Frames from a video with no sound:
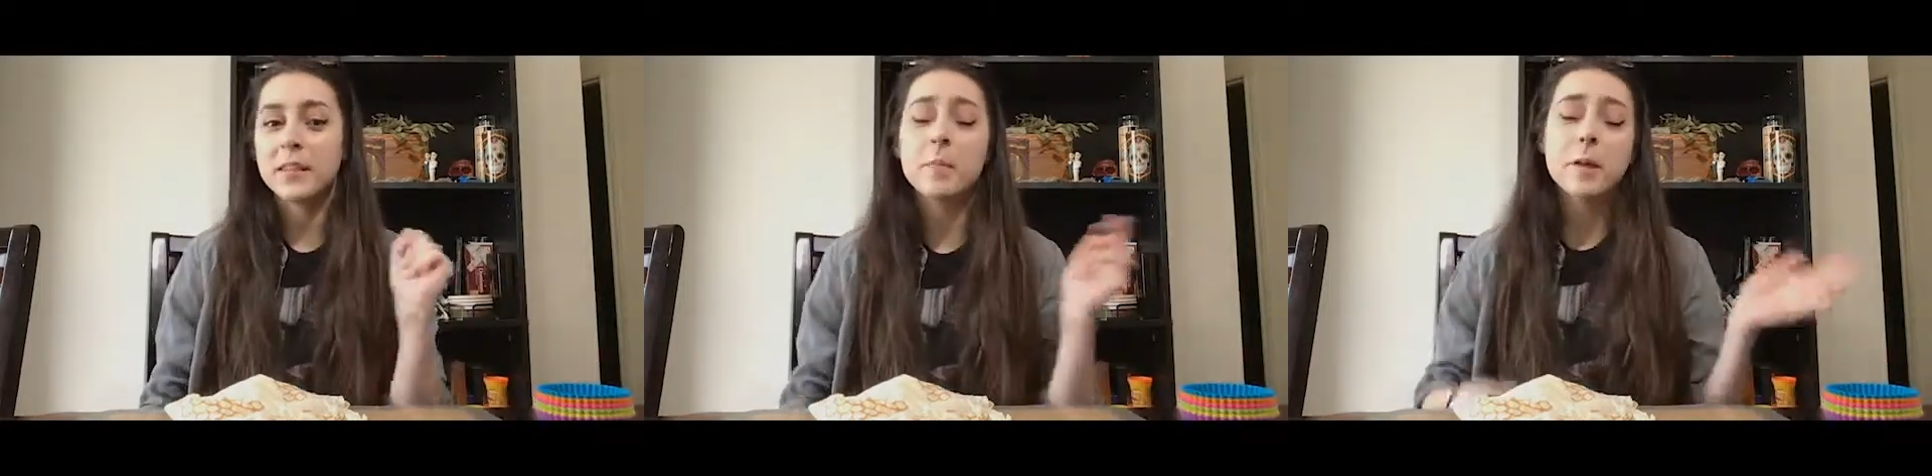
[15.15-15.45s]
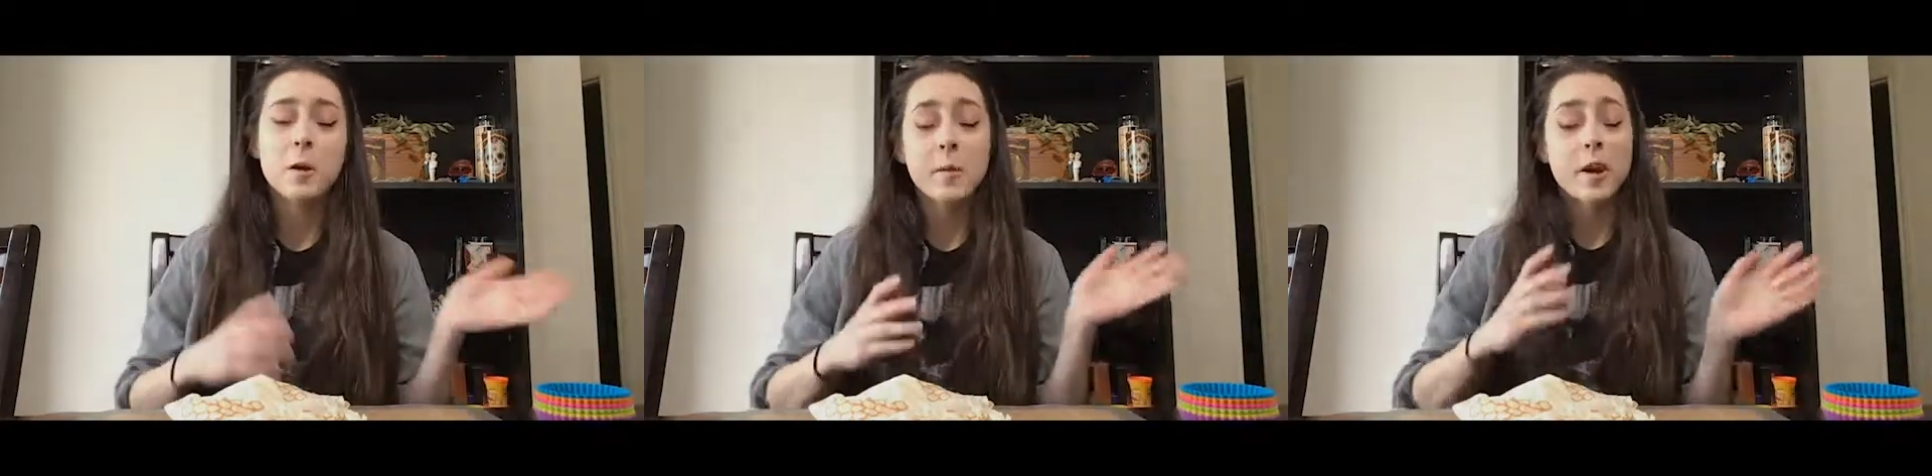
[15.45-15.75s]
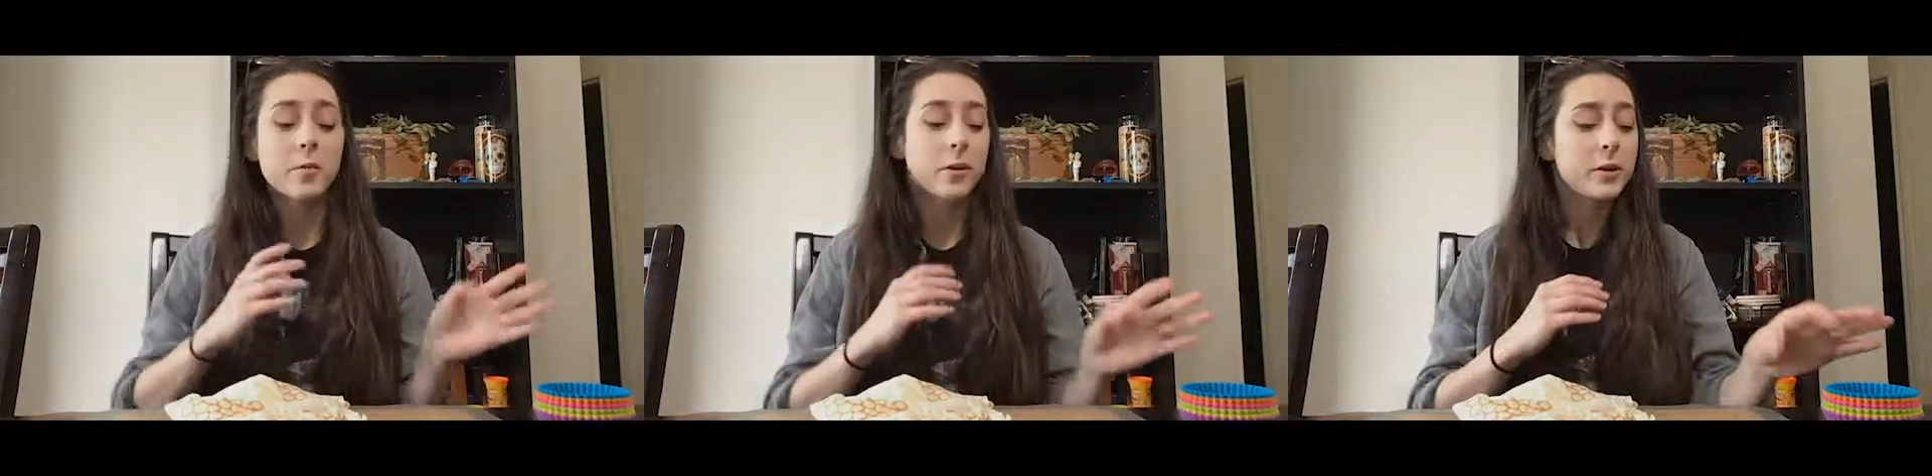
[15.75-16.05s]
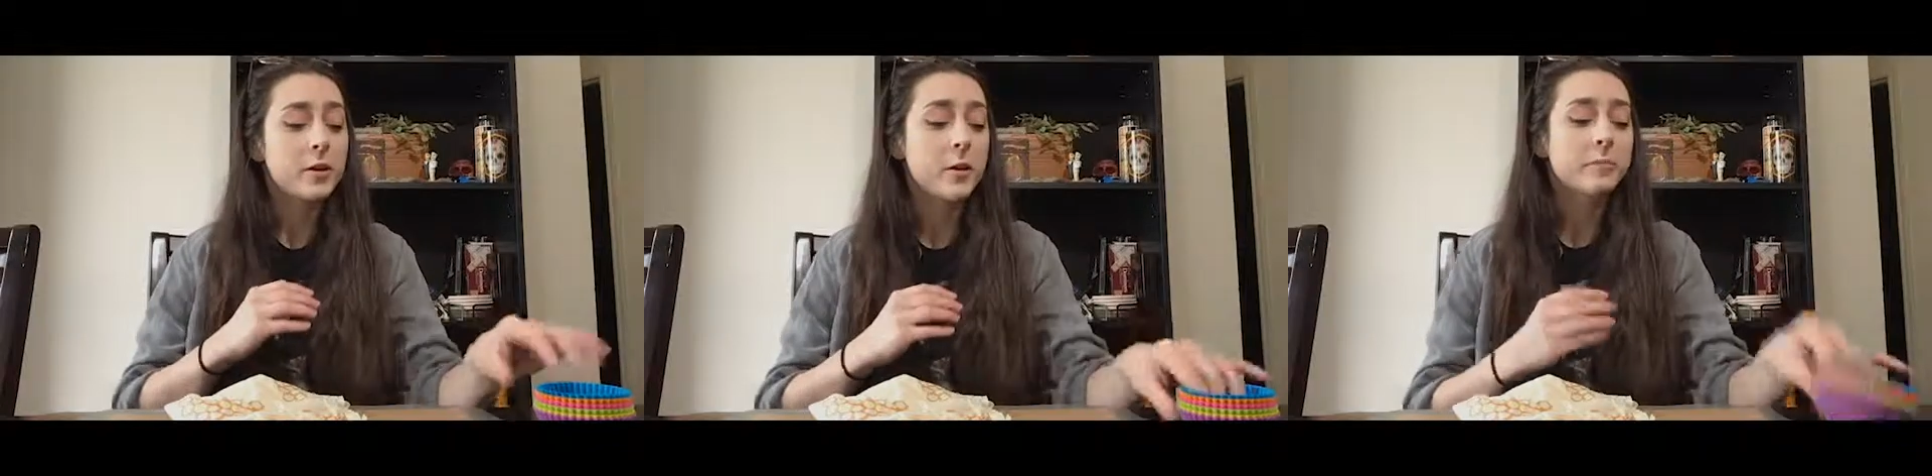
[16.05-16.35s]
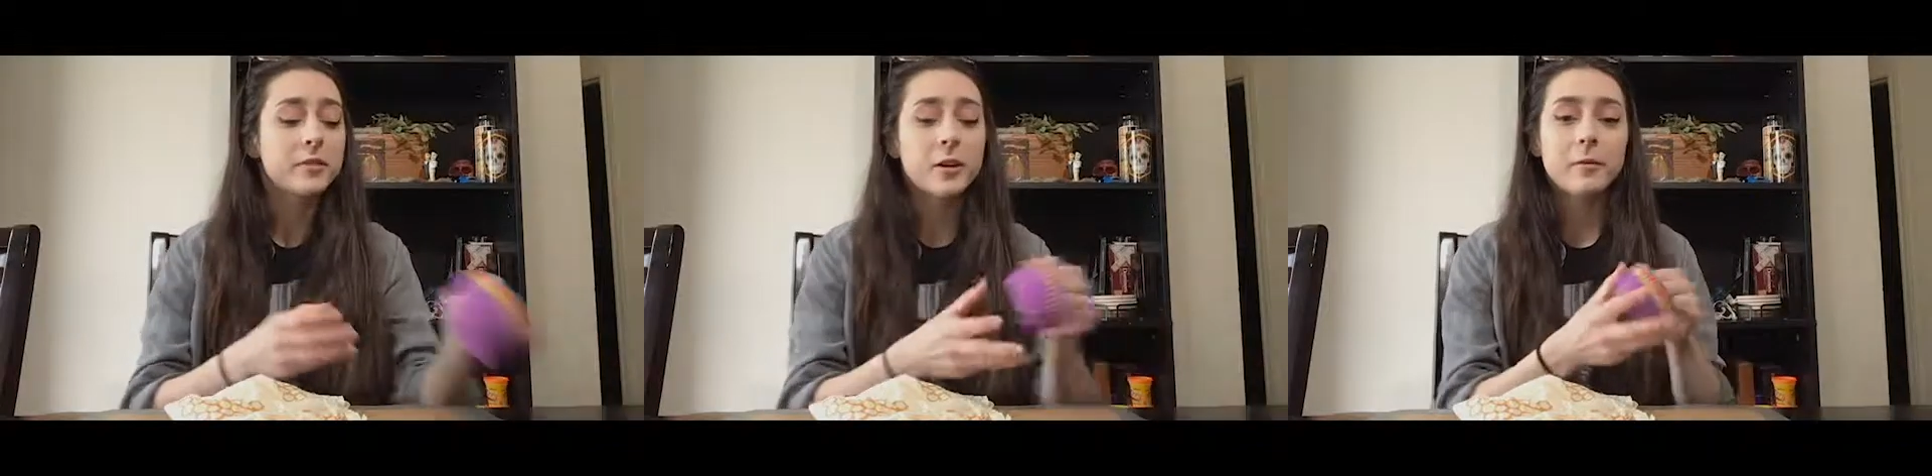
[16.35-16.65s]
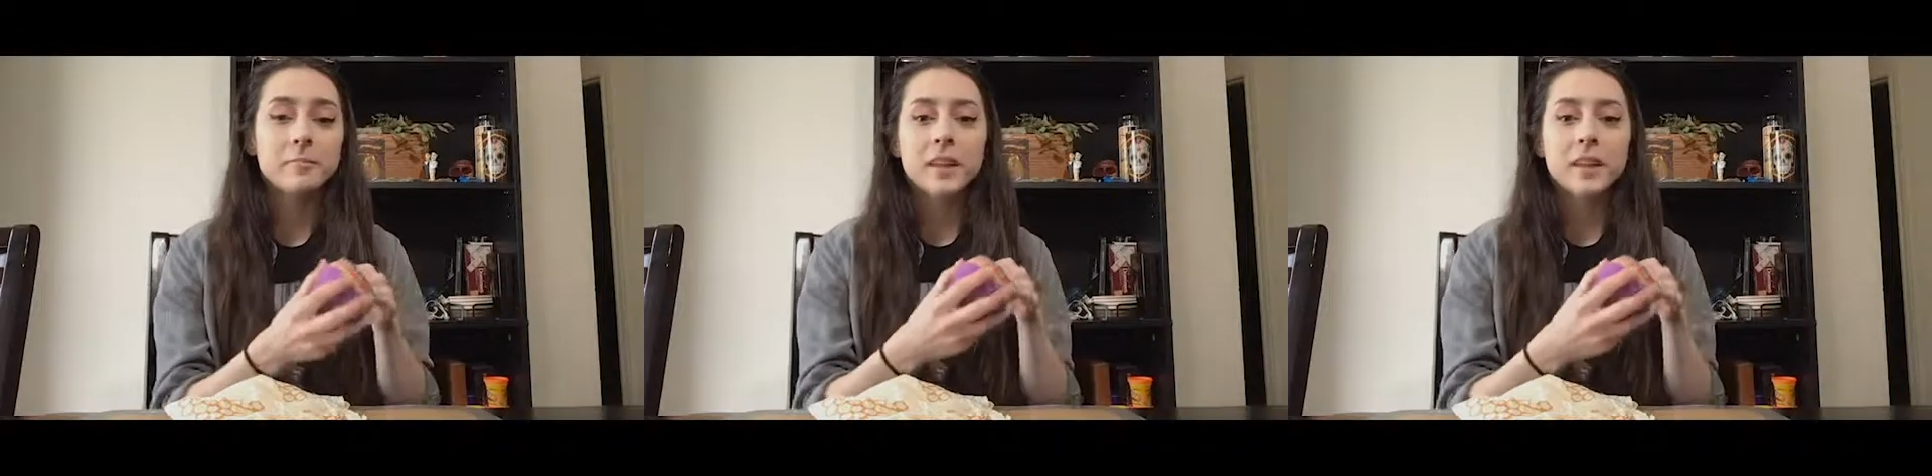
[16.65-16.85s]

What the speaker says: that may or may not work, you know.